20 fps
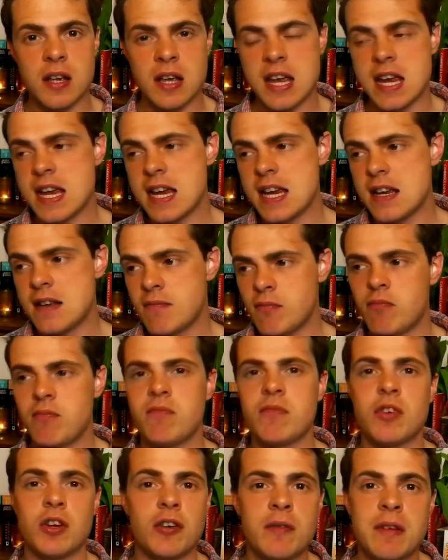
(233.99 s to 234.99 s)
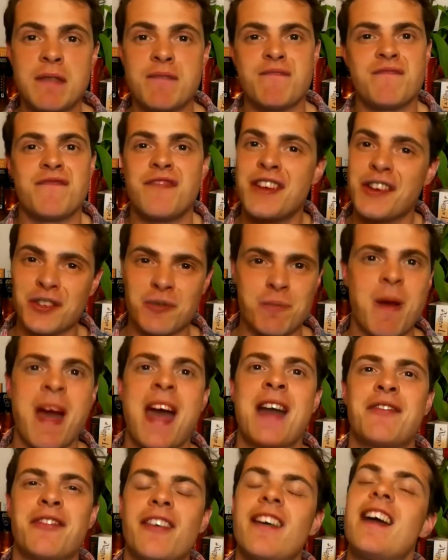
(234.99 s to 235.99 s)
He feels bad
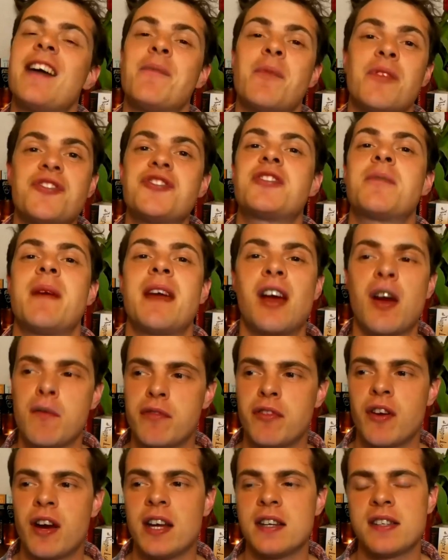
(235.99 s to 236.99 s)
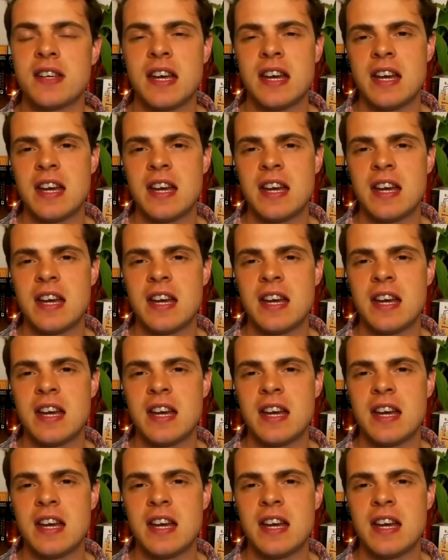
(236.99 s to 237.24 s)
for it and wants to make up for it.